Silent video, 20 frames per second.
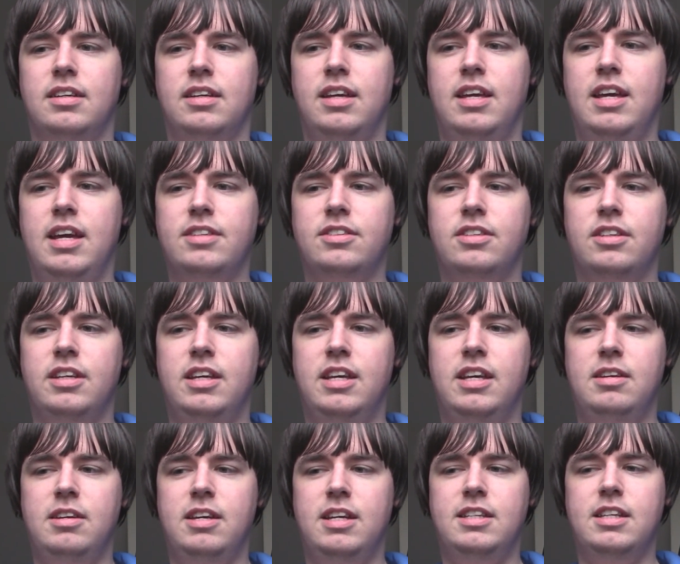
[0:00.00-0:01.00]
he isn't,
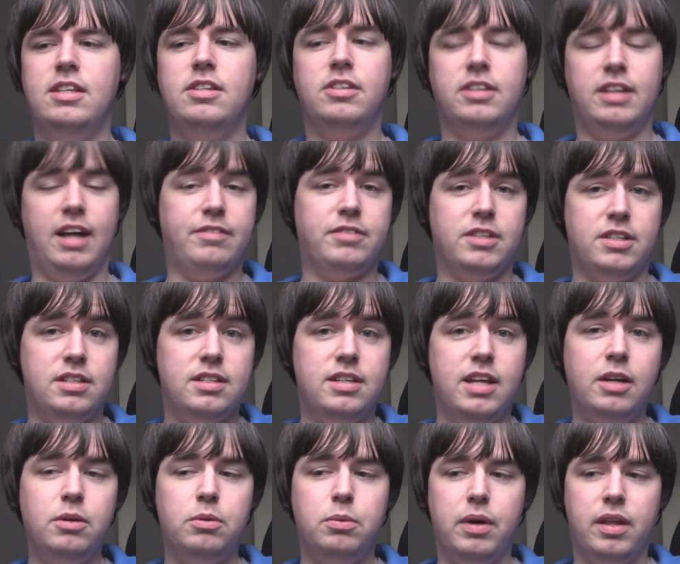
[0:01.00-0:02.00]
he, he's either going to have to
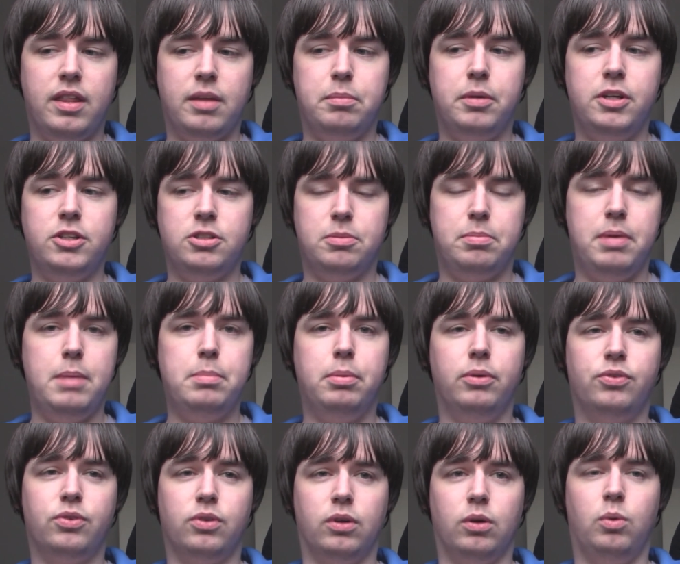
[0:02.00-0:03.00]
stick with a bunch of
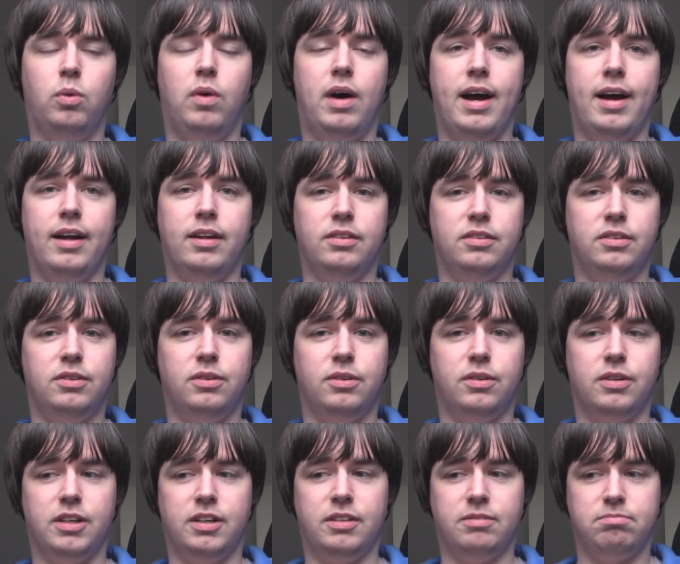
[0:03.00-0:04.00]
people for a while,
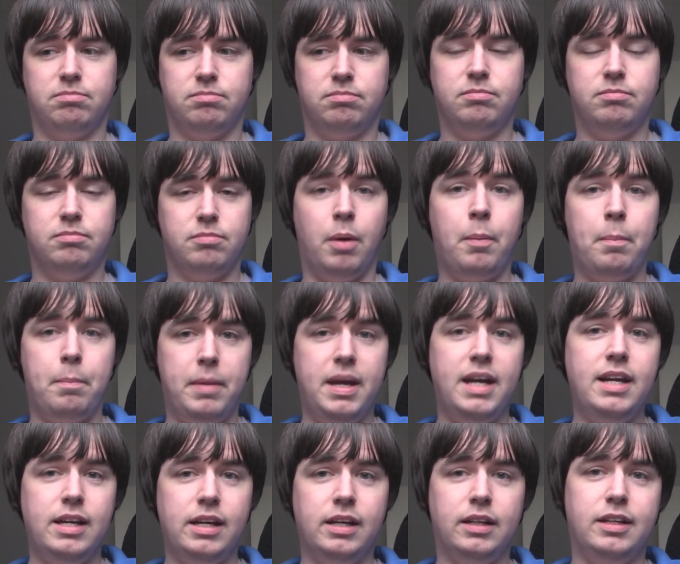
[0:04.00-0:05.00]
or
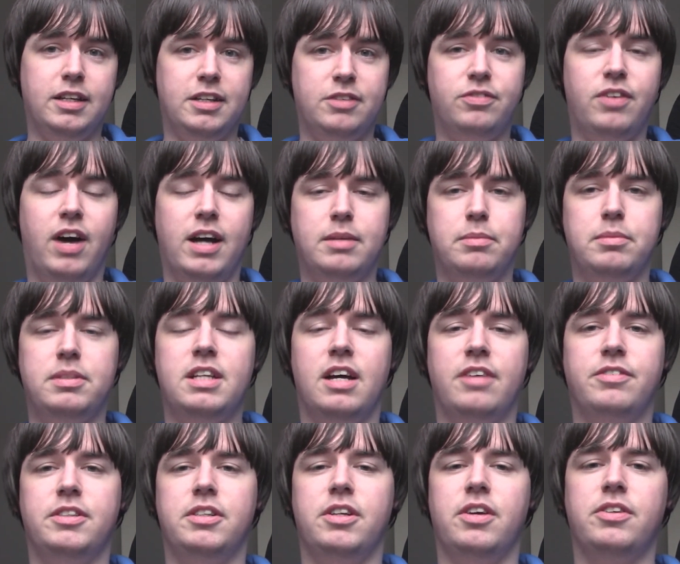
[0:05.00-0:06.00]
immediately find
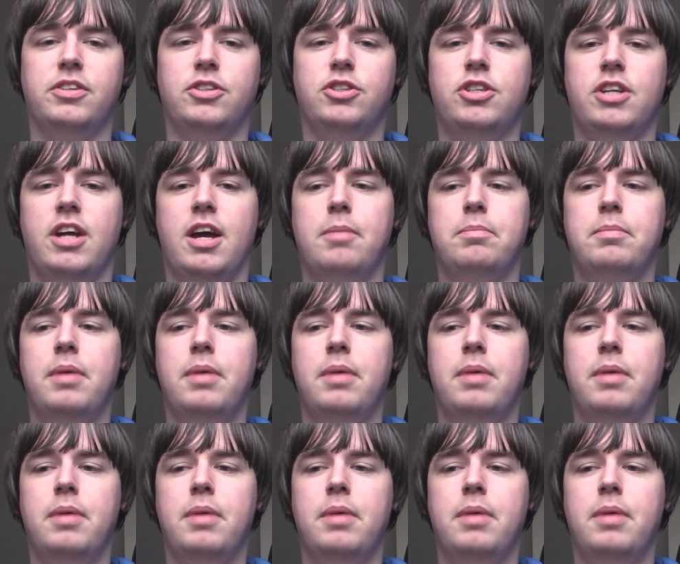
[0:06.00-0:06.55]
himself another ship.